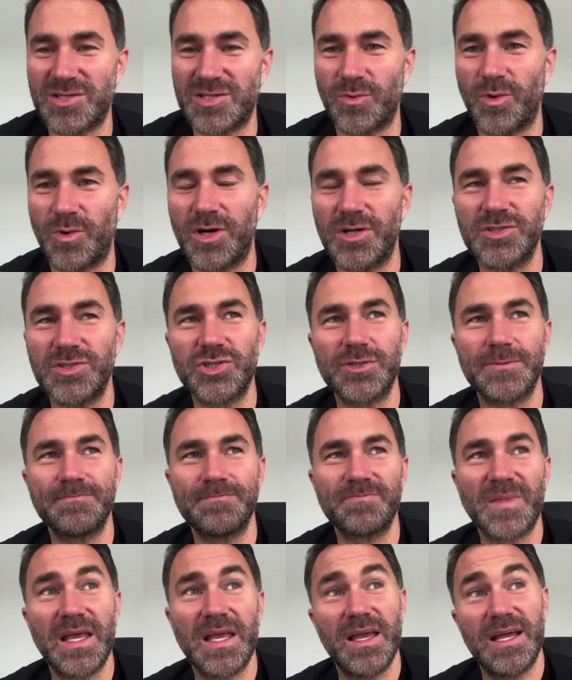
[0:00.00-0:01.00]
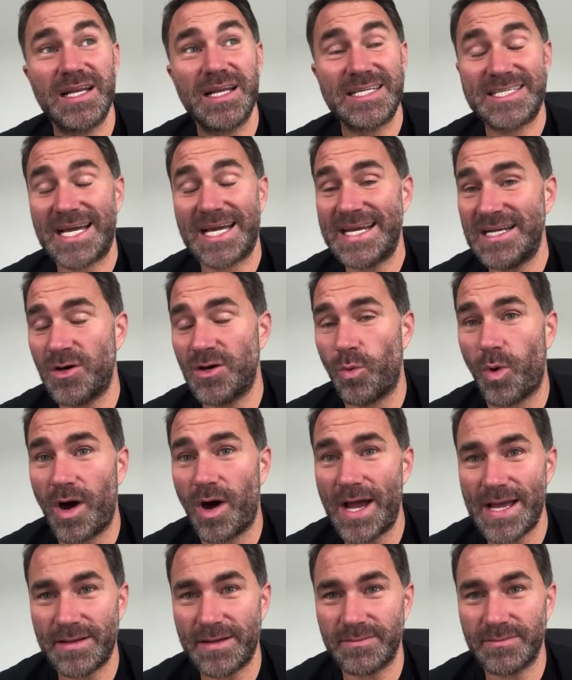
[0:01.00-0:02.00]
to watch. Dana
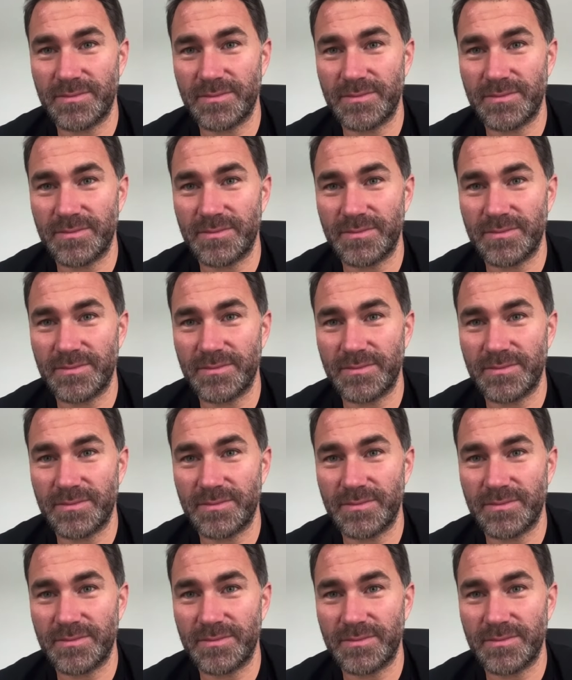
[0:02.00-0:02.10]
White,